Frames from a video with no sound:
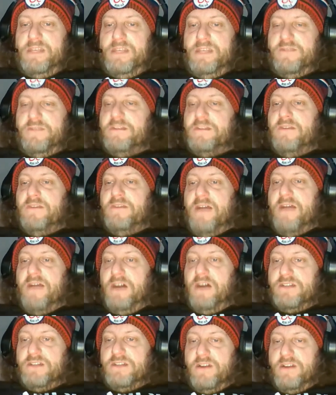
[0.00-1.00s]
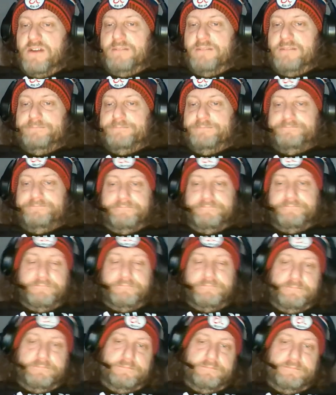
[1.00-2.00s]
He's 5,500.
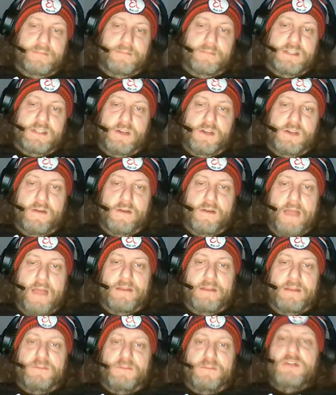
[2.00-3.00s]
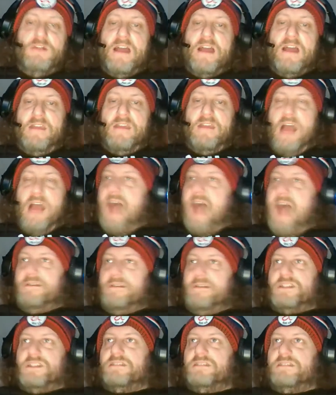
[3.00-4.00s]
So I mean, if you like,
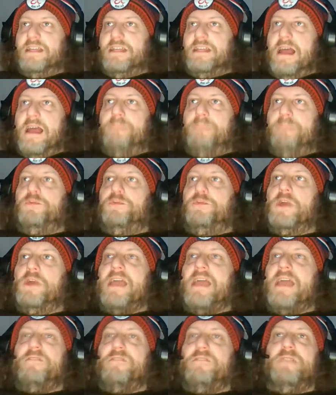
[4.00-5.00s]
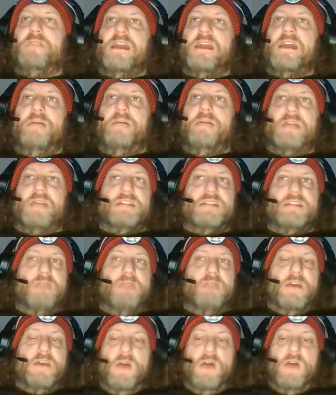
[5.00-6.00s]
I'm putting everybody up
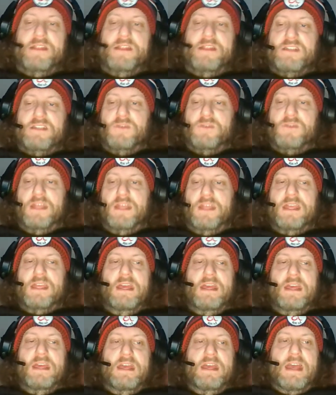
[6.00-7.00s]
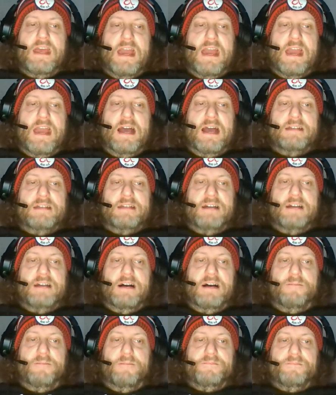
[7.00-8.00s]
against Mike White this week, and
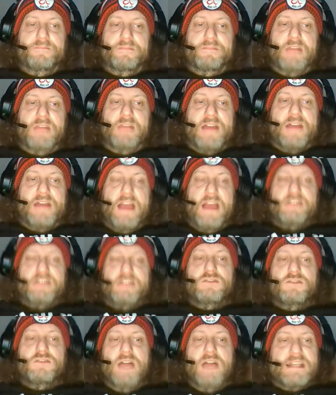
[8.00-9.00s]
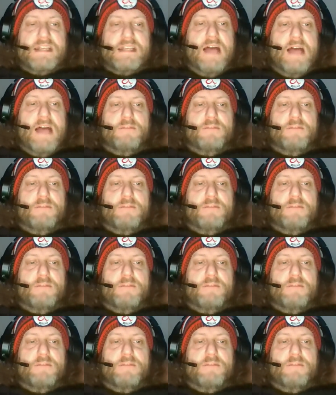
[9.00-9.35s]
I think I do like